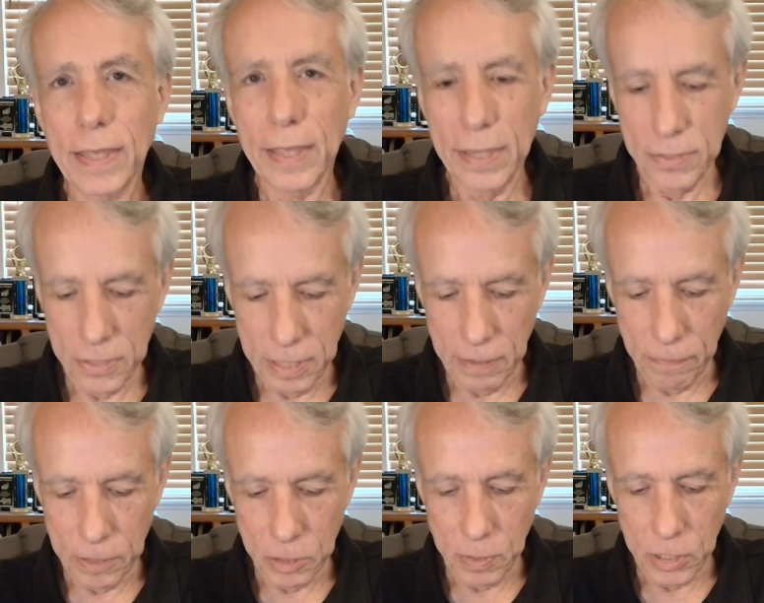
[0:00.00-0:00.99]
is the
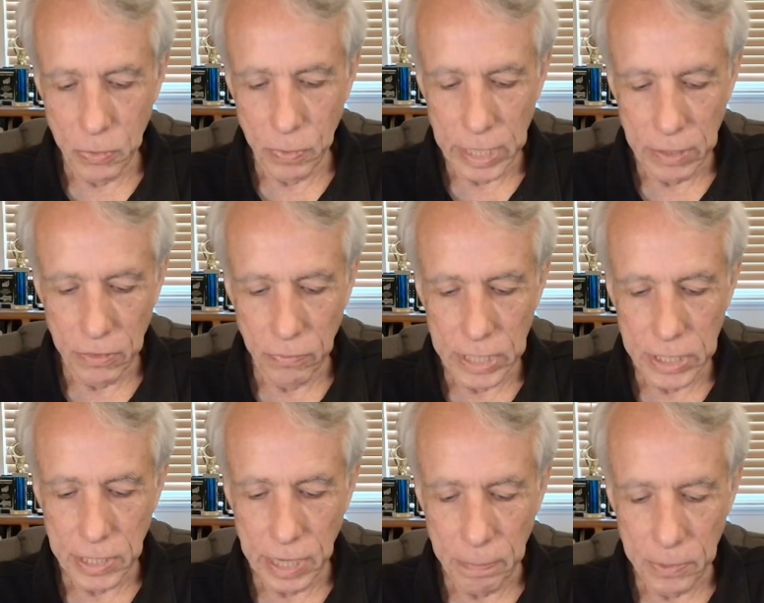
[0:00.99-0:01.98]
difference between 3
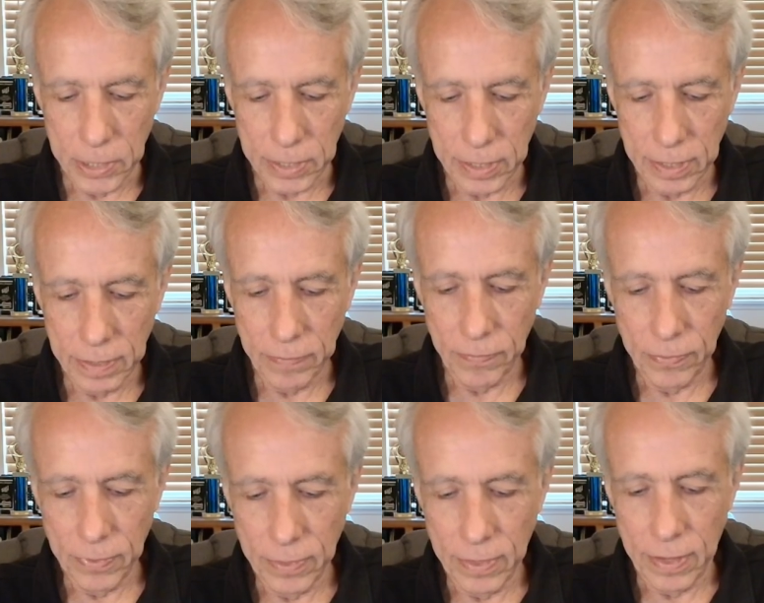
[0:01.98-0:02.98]
steps
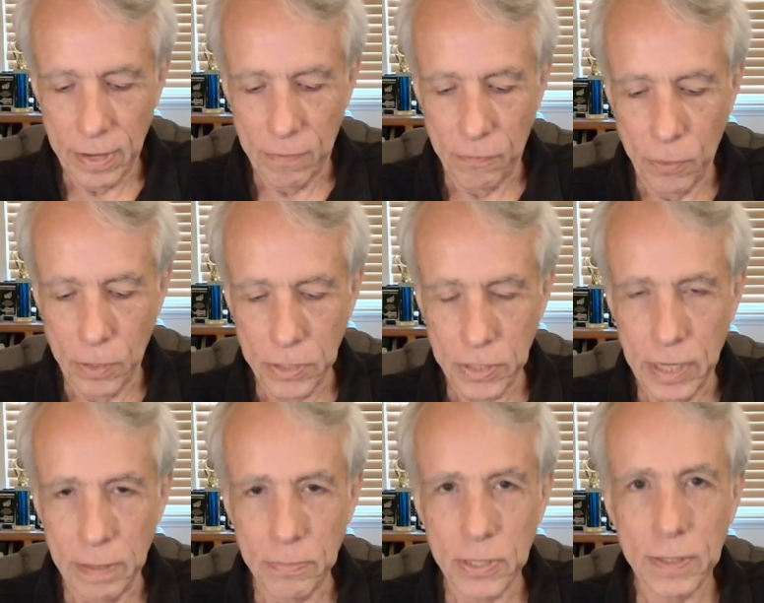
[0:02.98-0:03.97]
and 4
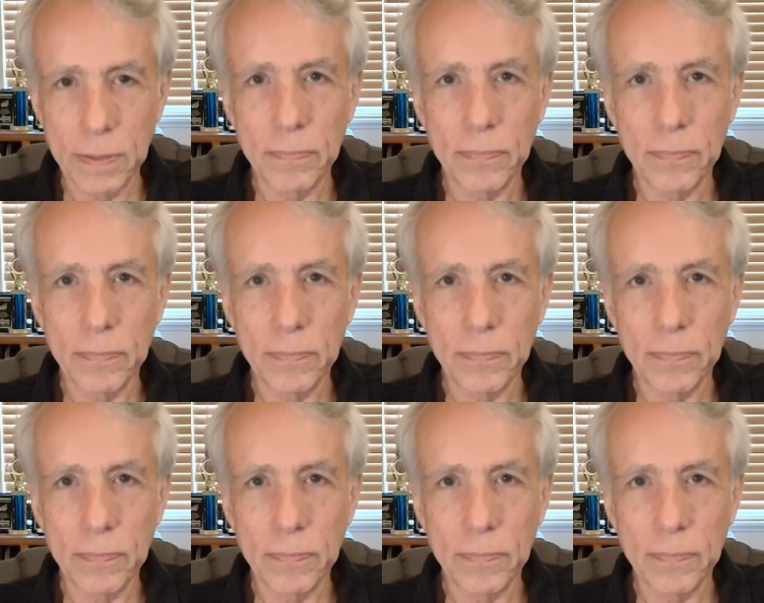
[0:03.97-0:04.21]
steps.